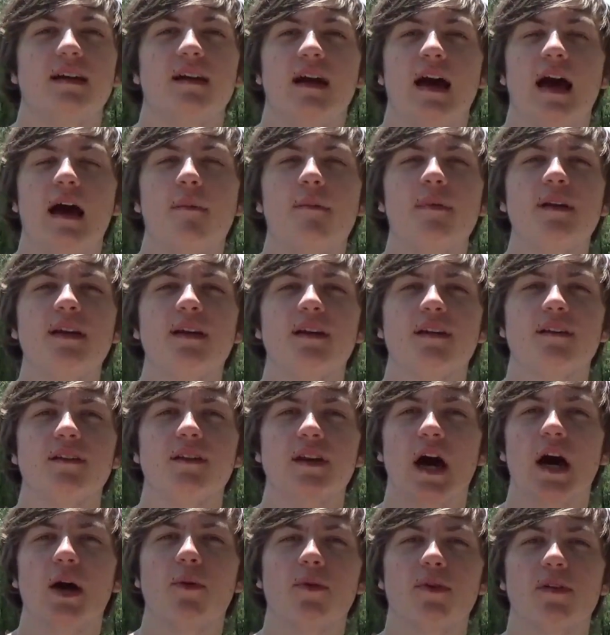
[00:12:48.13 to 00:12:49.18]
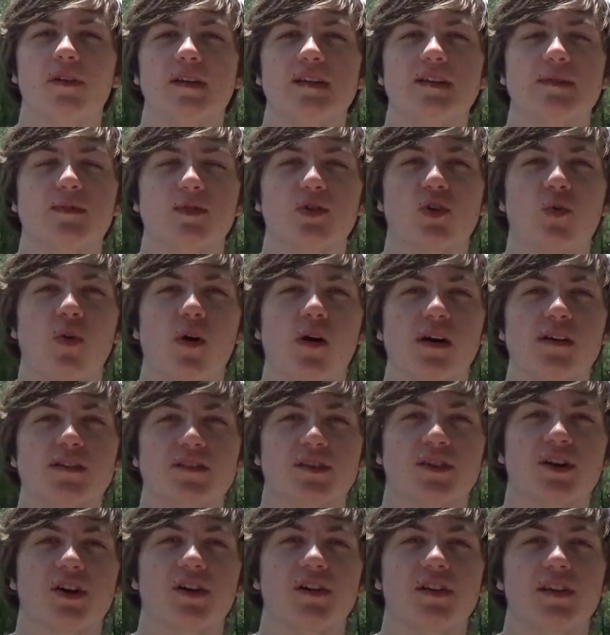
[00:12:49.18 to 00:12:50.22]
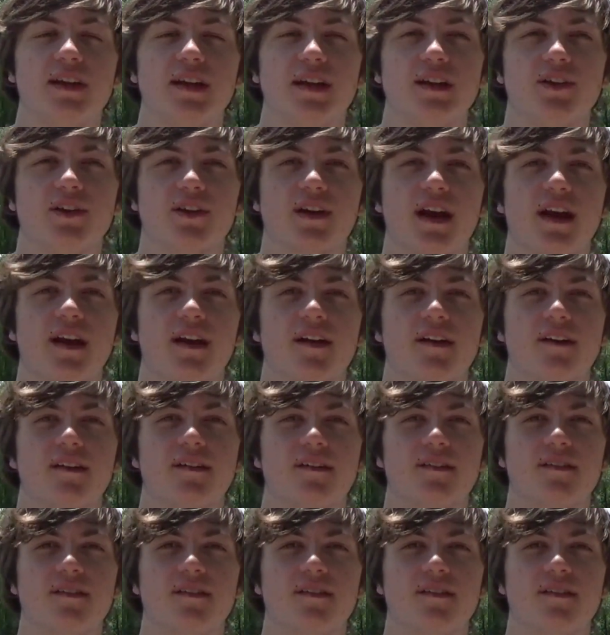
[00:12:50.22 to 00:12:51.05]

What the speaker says: How many non-releasable koalas are currently in your care?